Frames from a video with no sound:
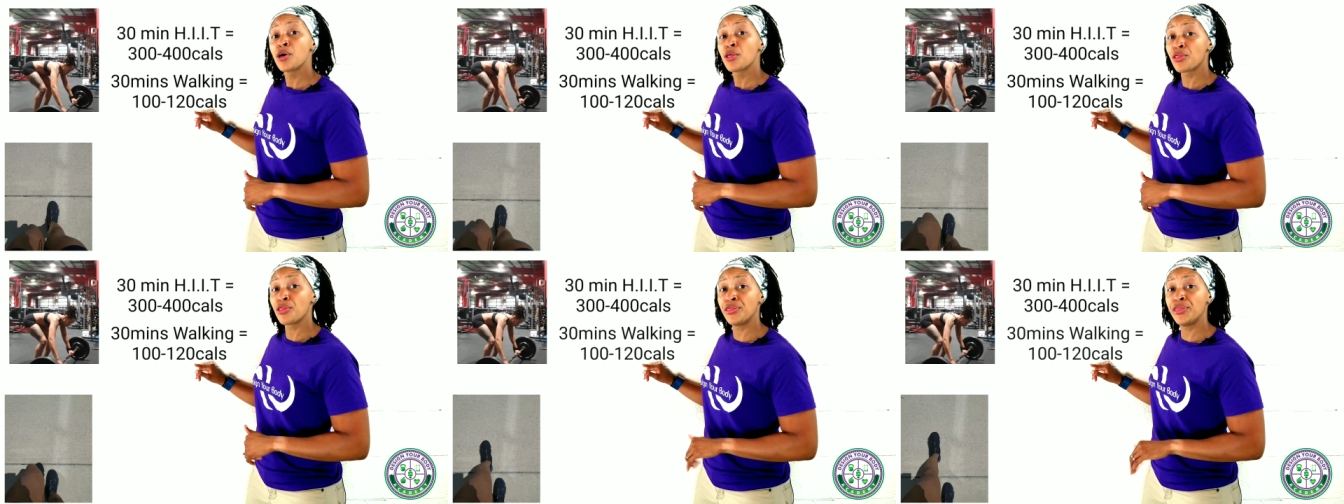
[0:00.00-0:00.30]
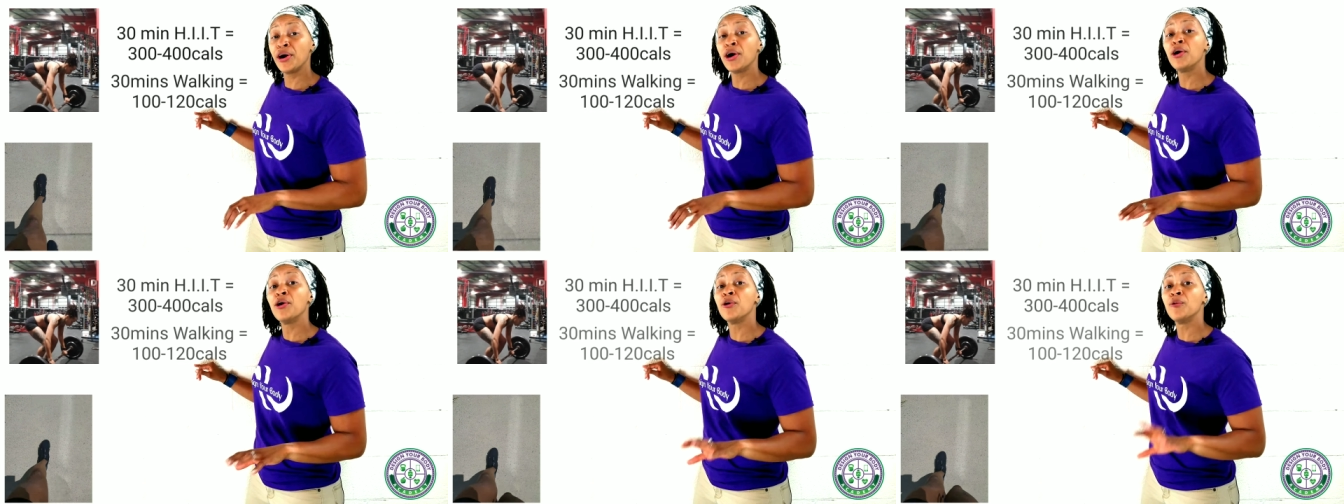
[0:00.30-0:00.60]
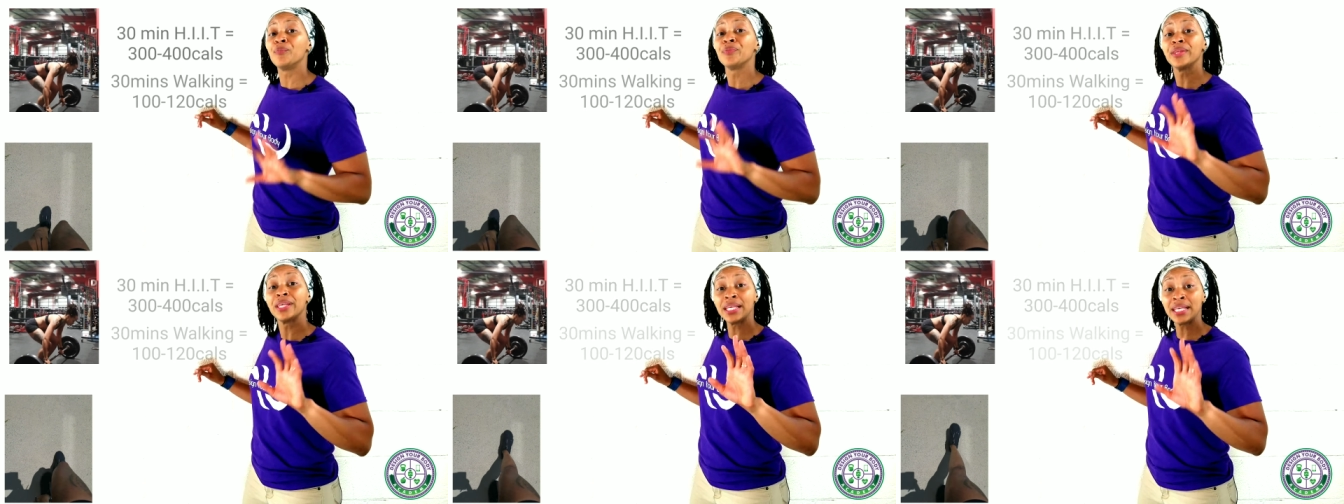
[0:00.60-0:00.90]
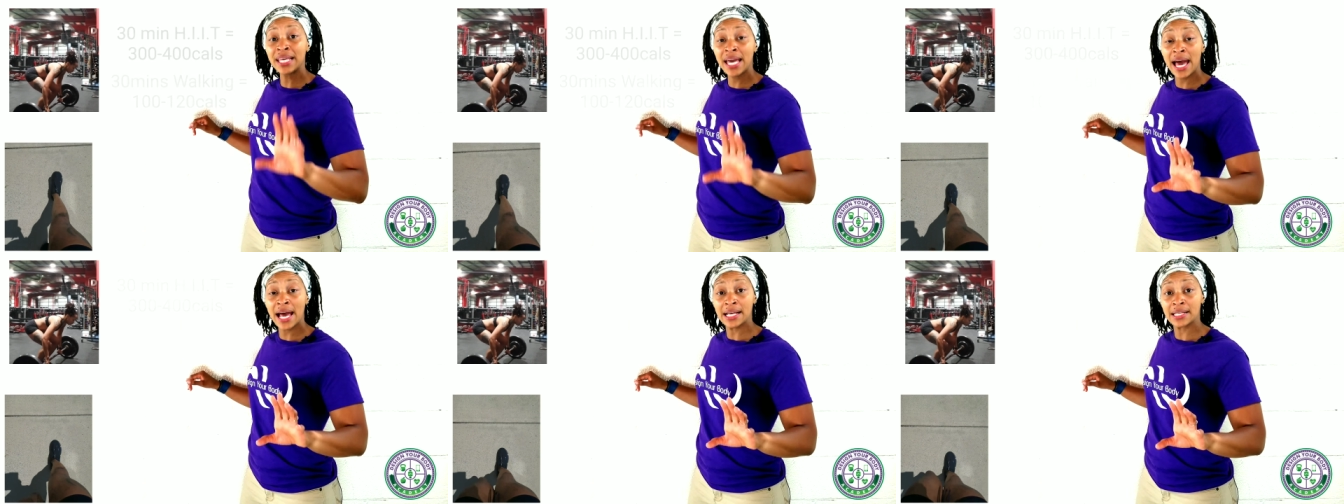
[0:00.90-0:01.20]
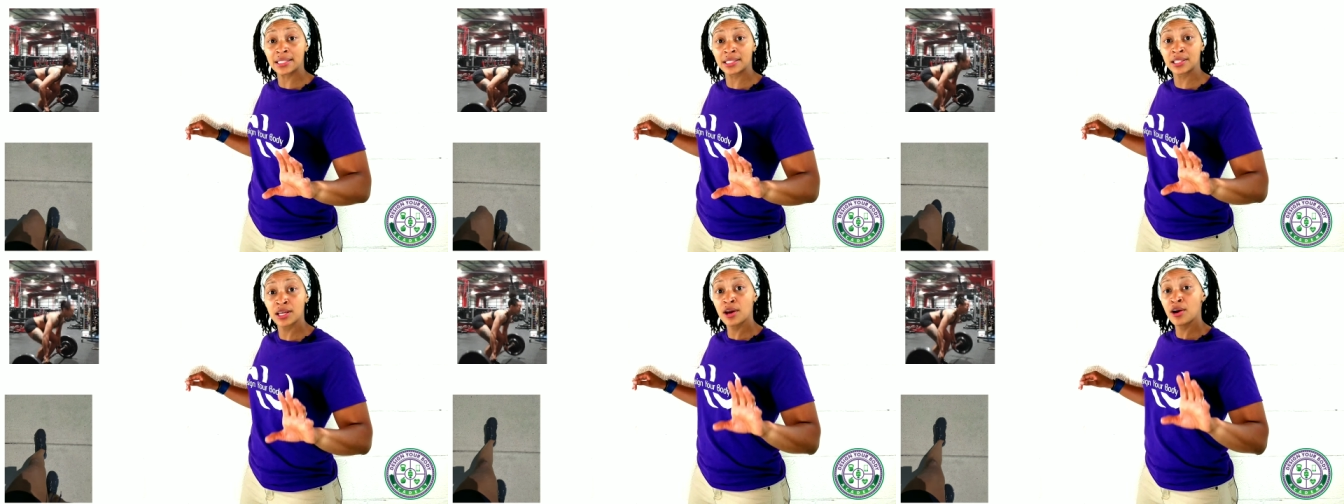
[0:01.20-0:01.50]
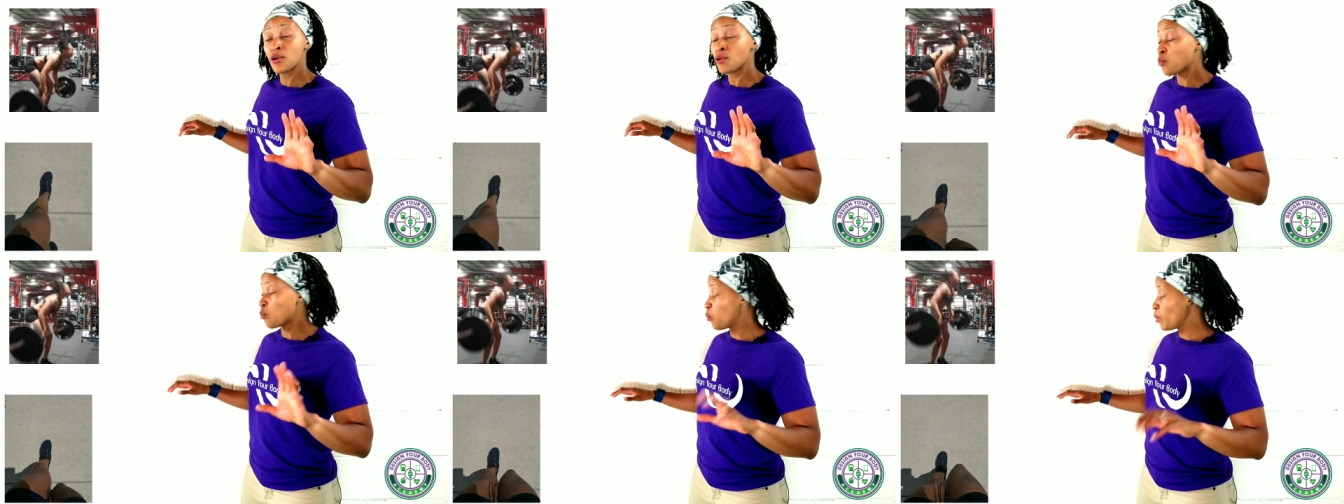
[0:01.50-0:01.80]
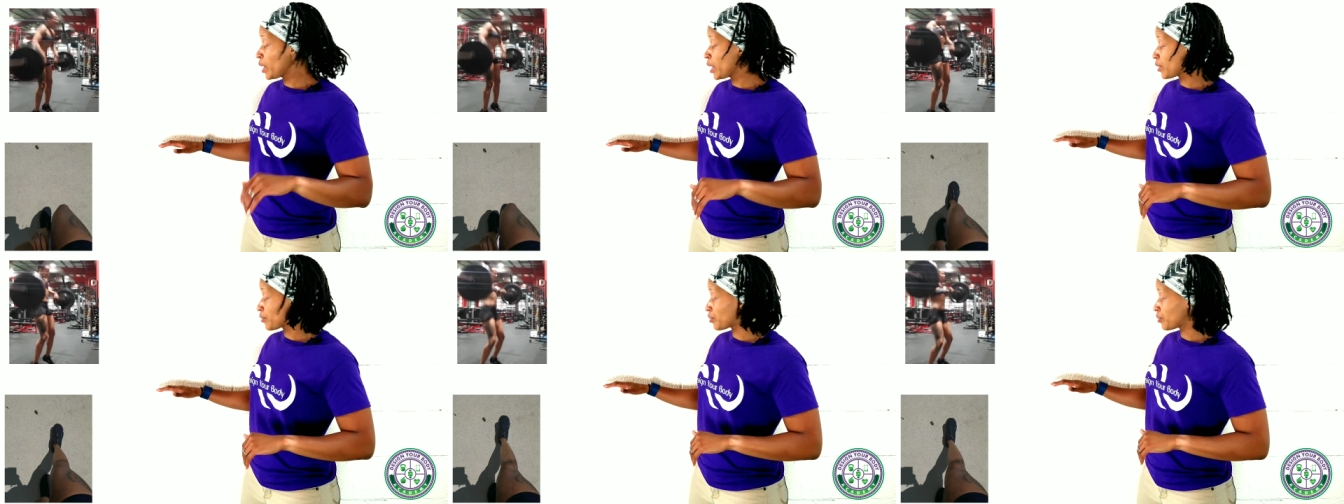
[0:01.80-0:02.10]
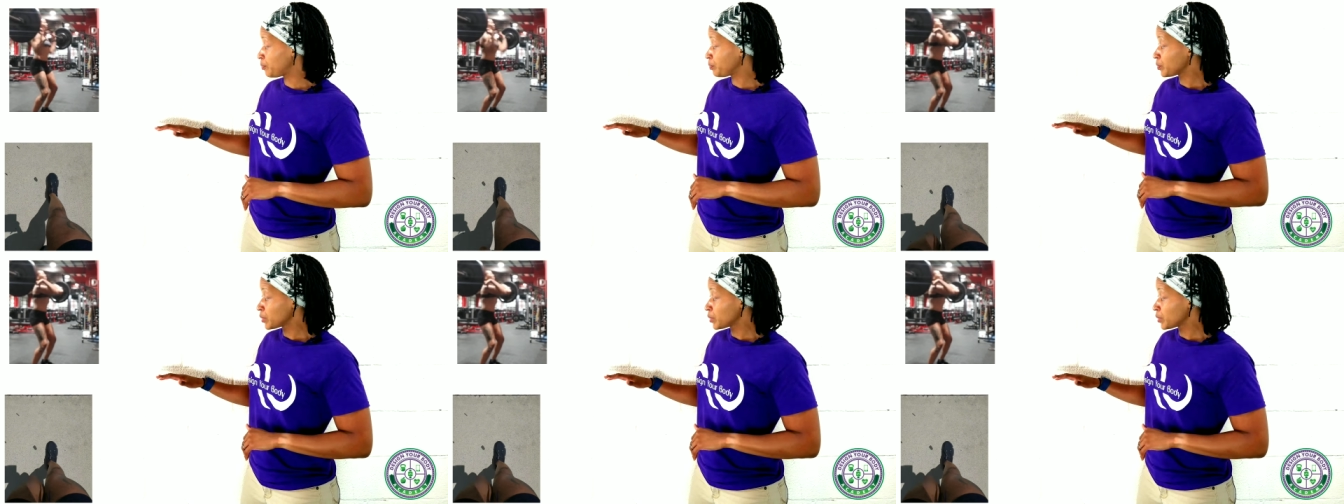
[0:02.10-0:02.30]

though, yes, with